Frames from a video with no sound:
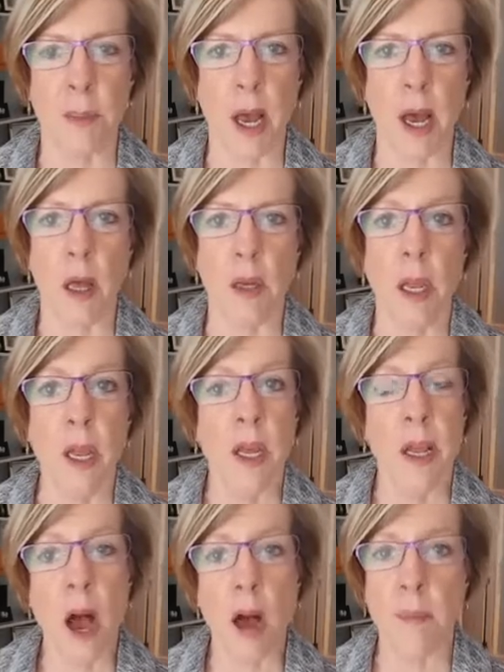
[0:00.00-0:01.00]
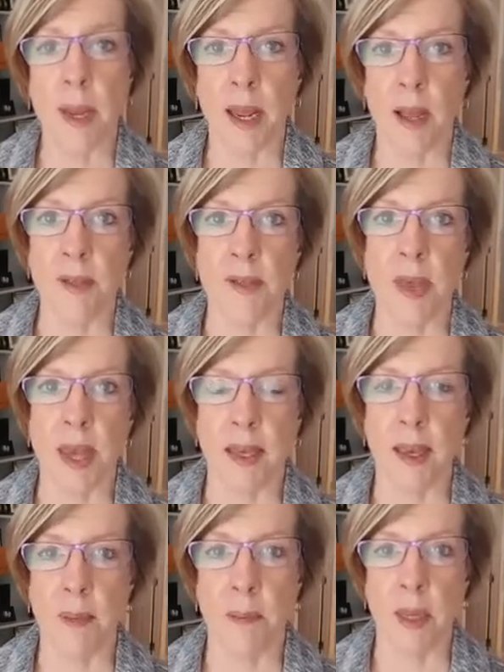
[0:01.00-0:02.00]
about compounds that
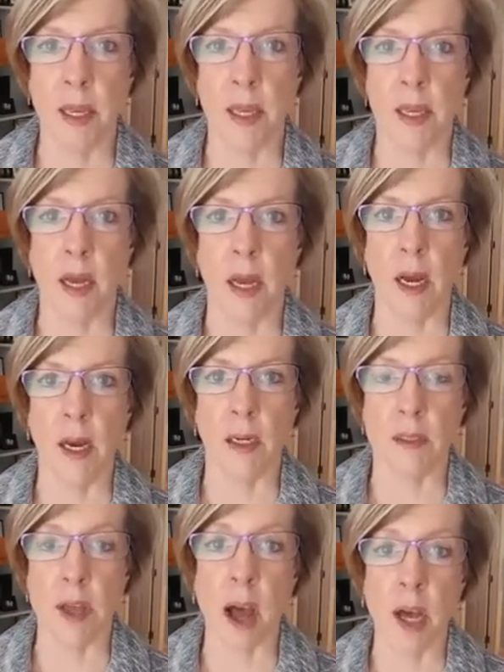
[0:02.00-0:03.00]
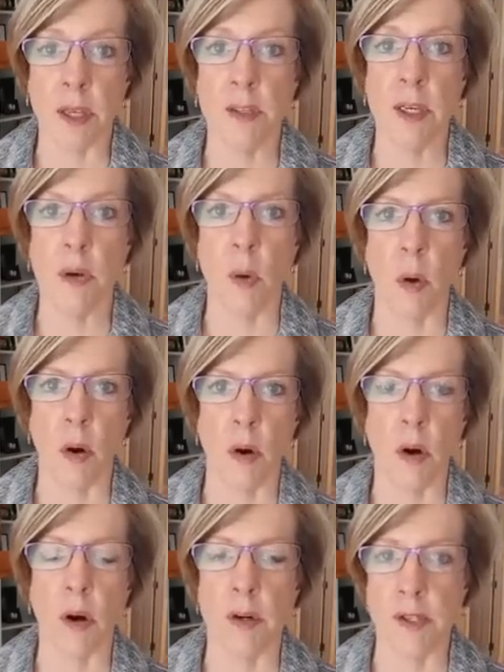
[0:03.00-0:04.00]
can be toxic
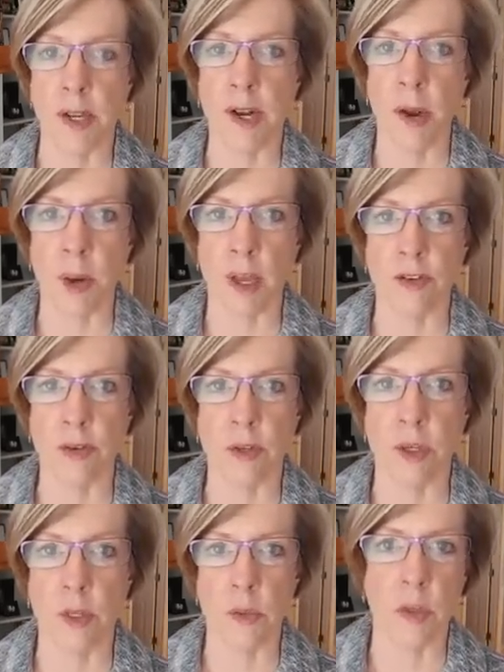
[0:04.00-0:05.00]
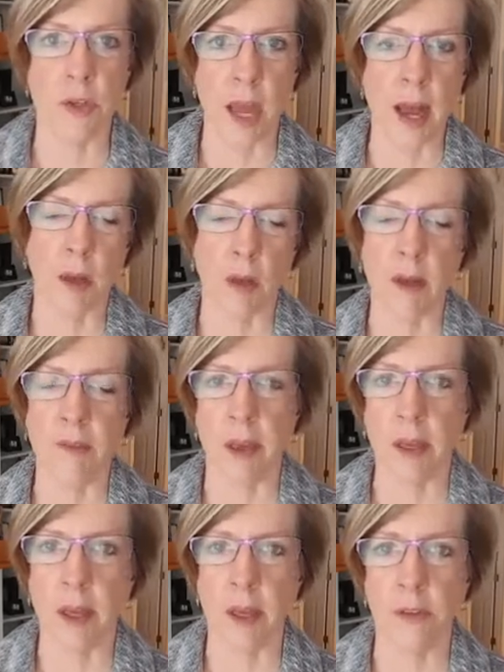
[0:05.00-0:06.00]
or are xenoestrogens, which act like
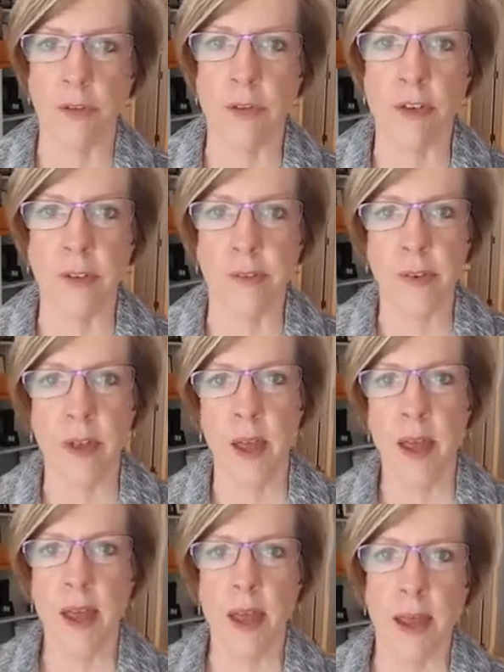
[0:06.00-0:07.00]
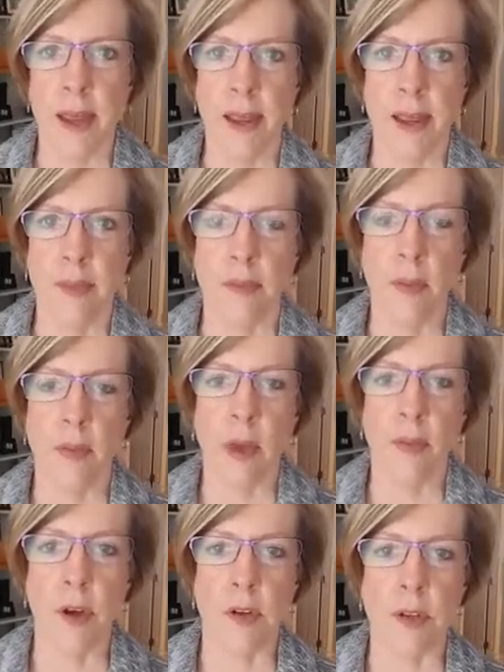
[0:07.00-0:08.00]
fake estrogens. And
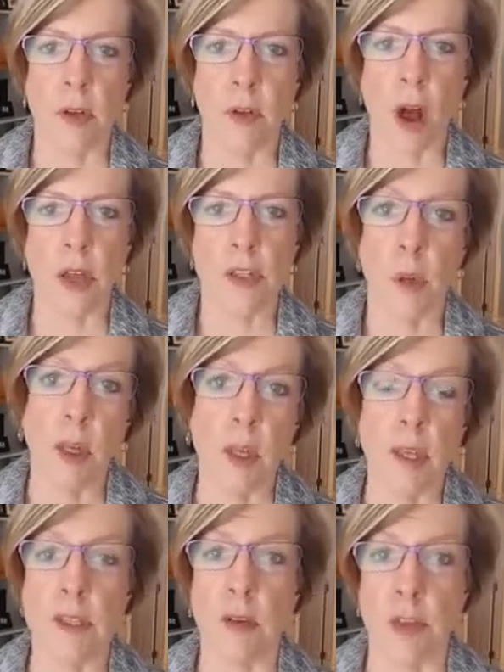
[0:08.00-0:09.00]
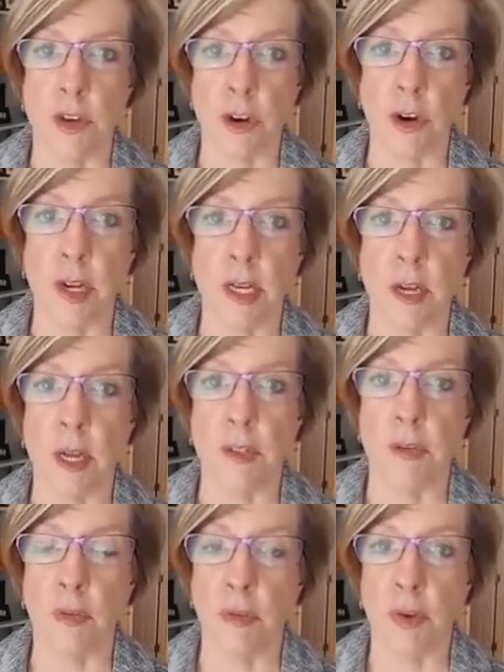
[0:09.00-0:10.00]
there's also a list of the dirty
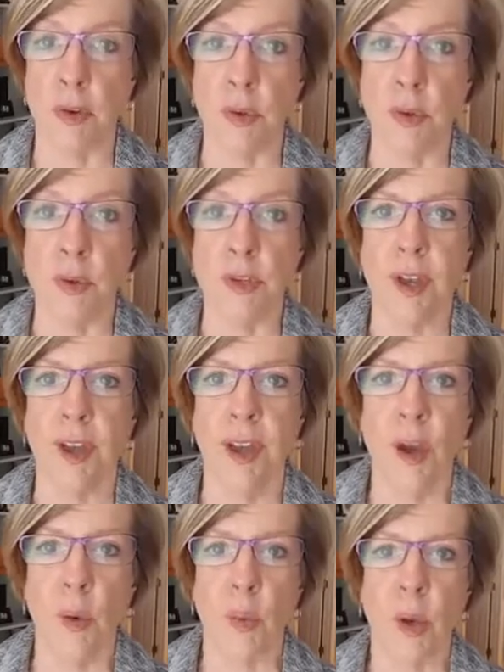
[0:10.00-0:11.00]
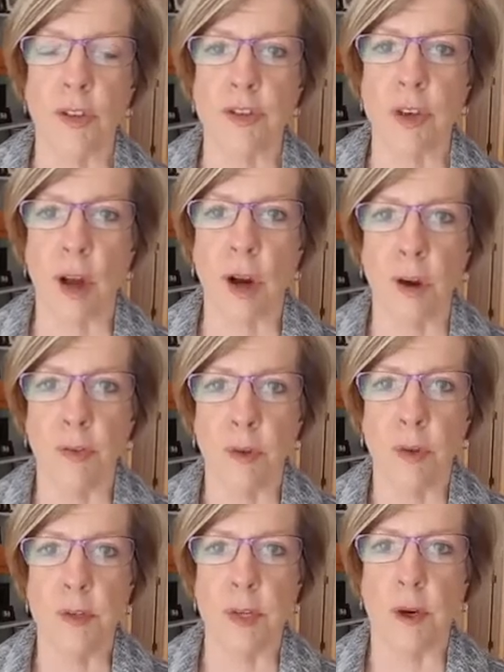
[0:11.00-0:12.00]
dozen foods, which are
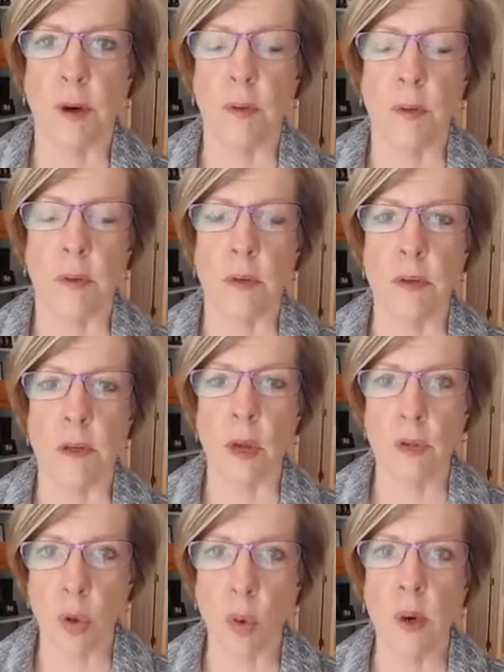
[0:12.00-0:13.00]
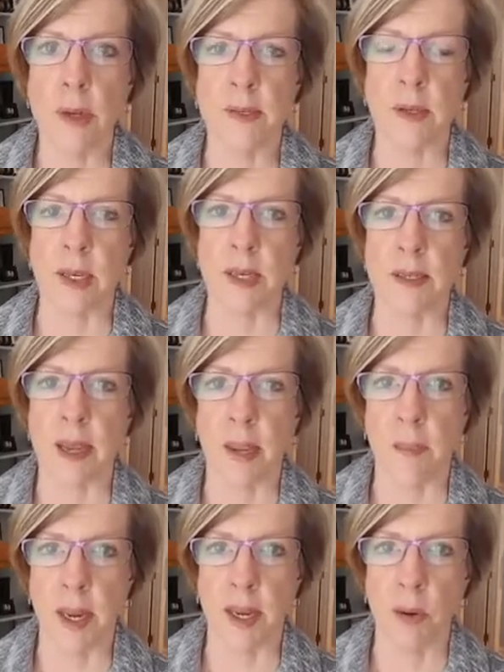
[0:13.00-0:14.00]
foods that are notoriously
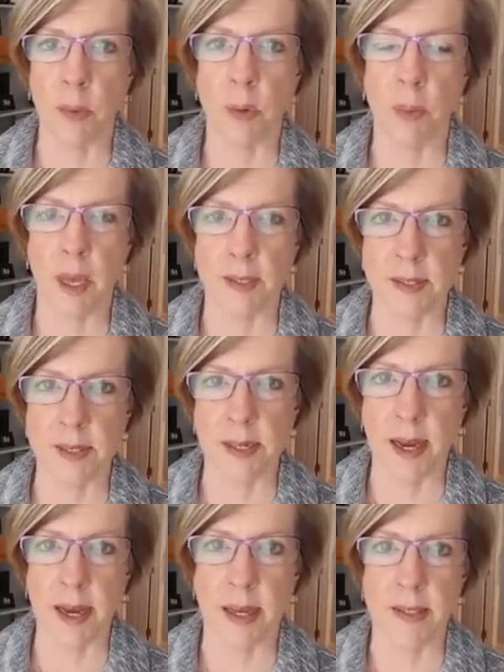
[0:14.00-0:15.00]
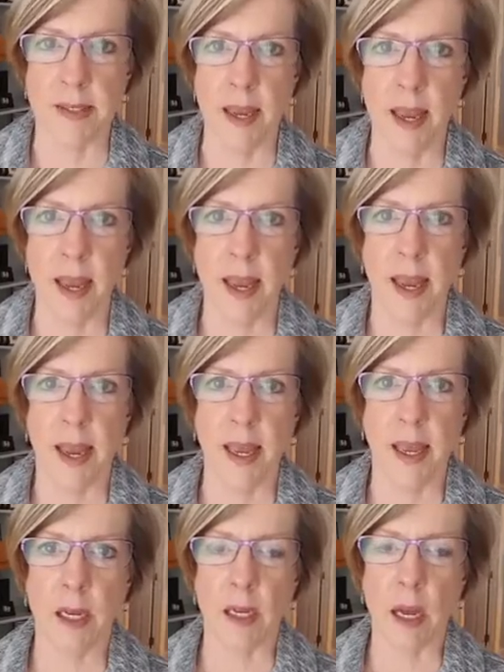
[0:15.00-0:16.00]
contaminated with pesticides
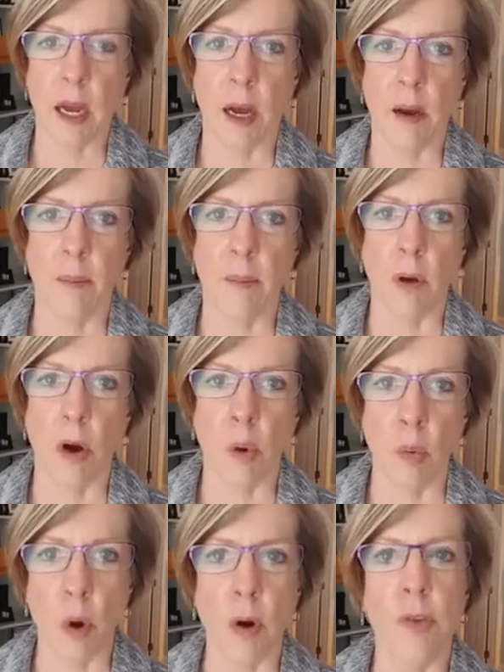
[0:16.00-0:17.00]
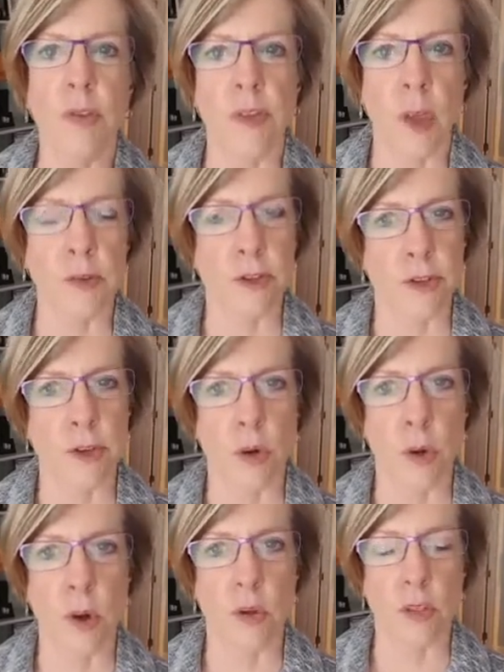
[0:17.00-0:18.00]
and are worth
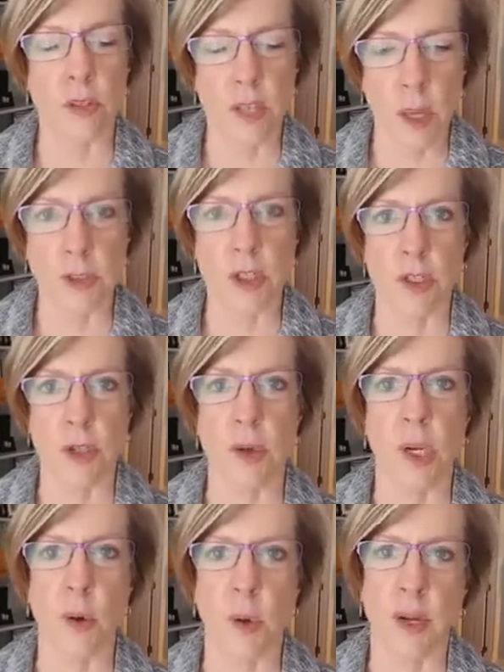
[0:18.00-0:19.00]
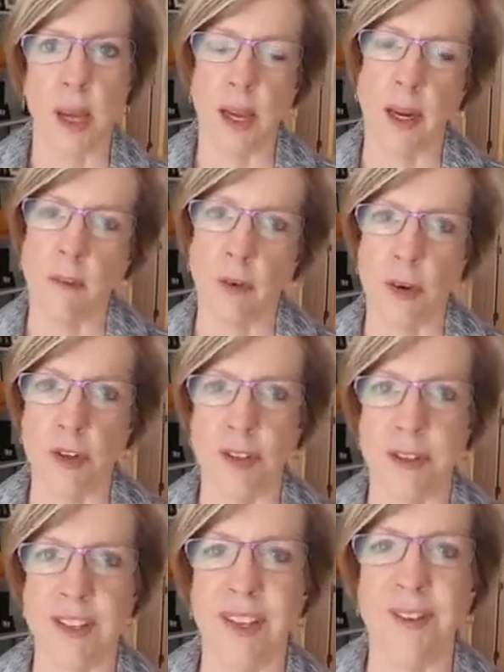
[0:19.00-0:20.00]
substituting organic
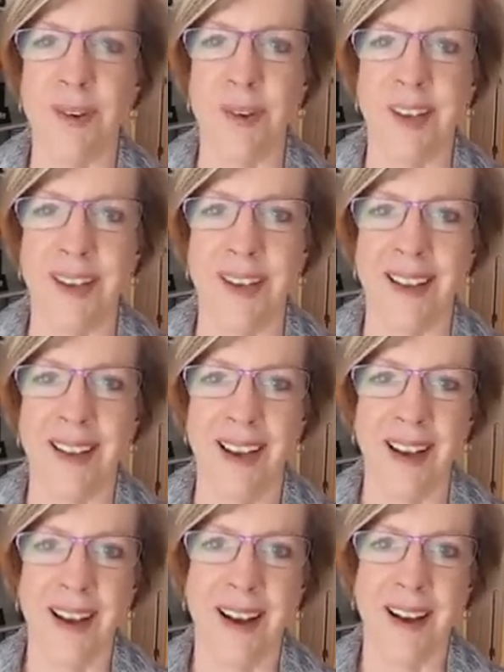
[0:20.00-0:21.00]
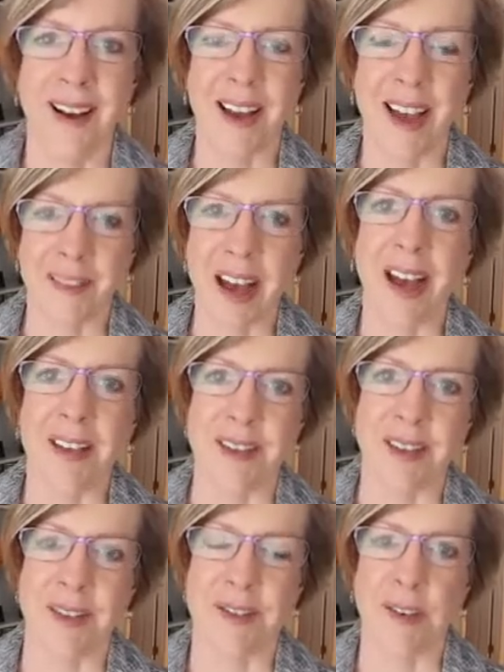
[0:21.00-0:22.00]
versions if you can have
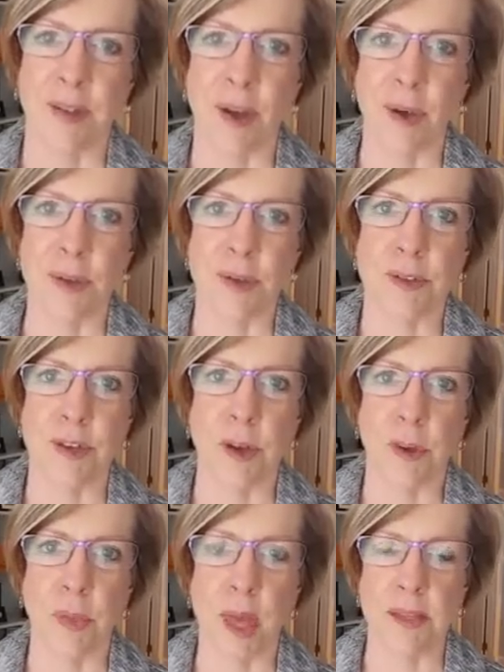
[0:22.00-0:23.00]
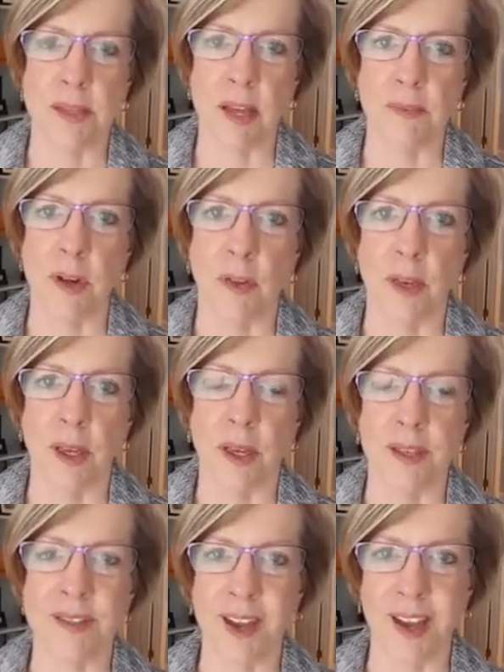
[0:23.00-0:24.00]
access to those. So that's definitely
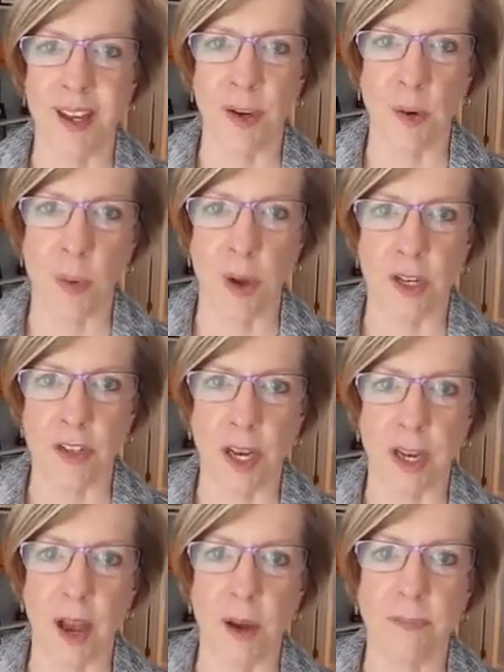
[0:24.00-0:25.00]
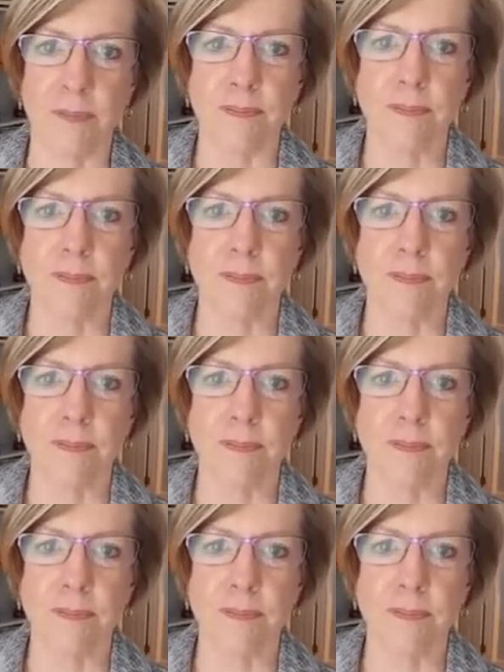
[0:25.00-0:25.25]
a site you'll want to check out.